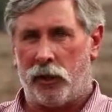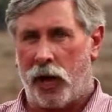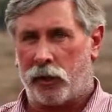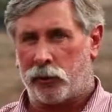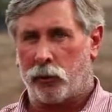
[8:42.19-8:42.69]

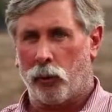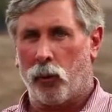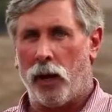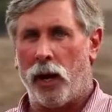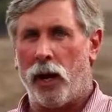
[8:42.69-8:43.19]
natural
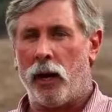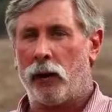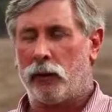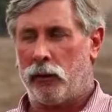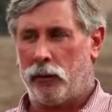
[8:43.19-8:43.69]

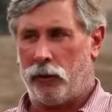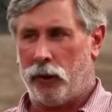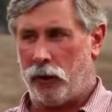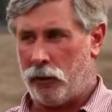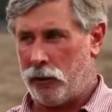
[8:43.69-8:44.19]
way
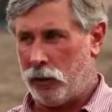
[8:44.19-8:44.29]
that